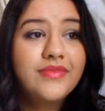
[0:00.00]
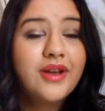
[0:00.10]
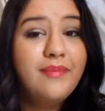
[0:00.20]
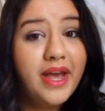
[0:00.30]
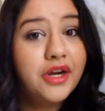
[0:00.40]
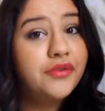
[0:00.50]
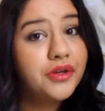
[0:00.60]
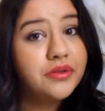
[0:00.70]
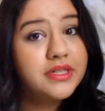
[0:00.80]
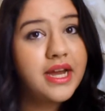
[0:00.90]

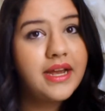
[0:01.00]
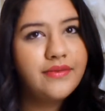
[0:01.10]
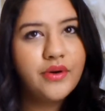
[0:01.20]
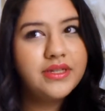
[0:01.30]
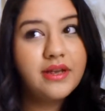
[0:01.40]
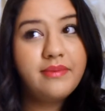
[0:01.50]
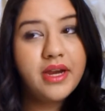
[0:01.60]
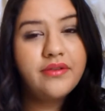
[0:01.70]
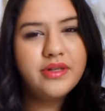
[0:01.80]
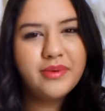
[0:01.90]
Macaroons. I've always loved
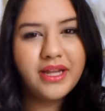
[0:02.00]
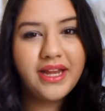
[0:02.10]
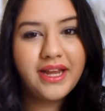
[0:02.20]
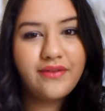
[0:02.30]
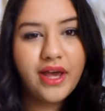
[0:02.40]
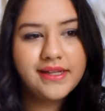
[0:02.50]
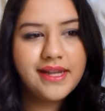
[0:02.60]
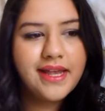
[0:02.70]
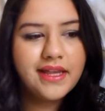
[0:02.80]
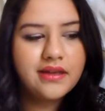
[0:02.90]
macaroons, but like I've had
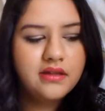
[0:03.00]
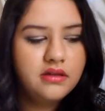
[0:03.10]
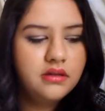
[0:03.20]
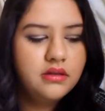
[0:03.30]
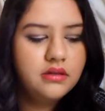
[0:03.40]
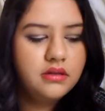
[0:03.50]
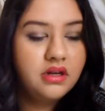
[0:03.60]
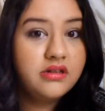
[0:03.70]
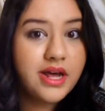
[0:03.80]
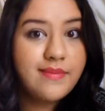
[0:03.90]
like
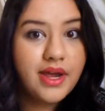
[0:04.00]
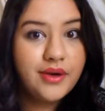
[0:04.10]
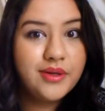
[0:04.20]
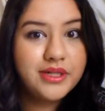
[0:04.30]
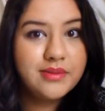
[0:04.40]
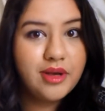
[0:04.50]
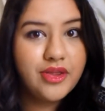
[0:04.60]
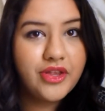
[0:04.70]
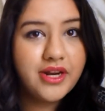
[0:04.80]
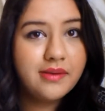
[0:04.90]
a lot of macros this month,
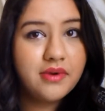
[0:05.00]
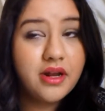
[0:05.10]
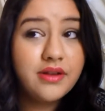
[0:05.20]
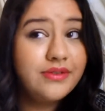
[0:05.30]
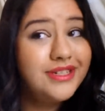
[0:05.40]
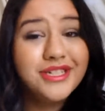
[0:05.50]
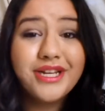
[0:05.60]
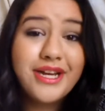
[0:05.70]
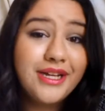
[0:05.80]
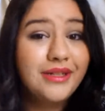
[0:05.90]
and I'm not even
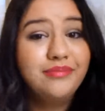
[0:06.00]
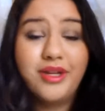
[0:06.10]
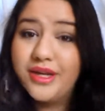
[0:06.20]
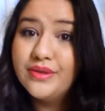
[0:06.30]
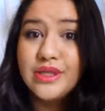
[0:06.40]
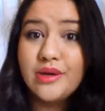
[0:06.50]
done, not even sorry